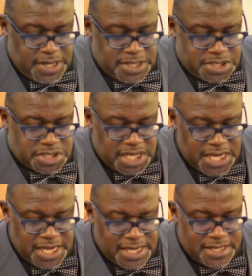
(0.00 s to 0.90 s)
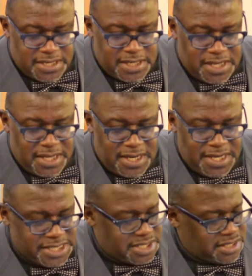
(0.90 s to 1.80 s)
Sin,
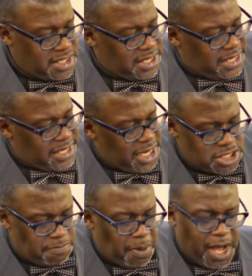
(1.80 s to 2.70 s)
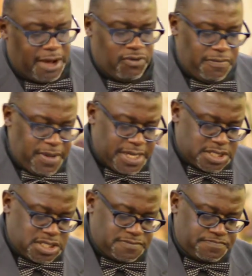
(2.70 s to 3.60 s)
listen, here's a part we
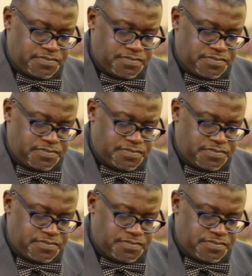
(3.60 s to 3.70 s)
miss.